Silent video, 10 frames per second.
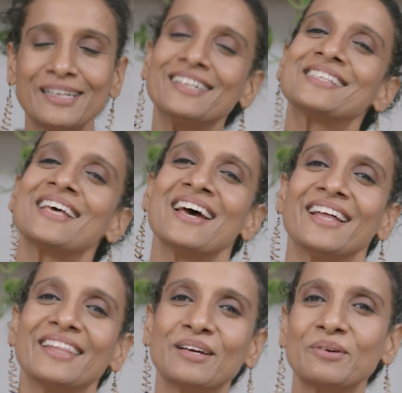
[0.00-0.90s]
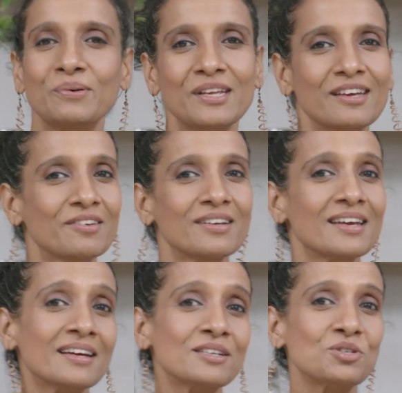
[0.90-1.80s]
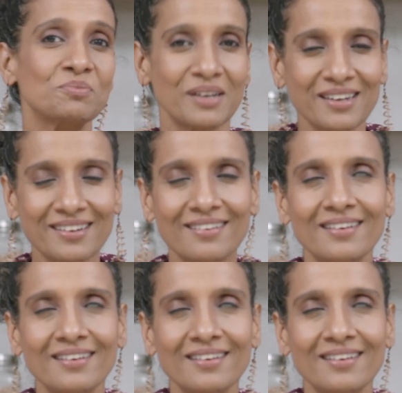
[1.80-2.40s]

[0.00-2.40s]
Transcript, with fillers: beans. They're grown here in Kashmir.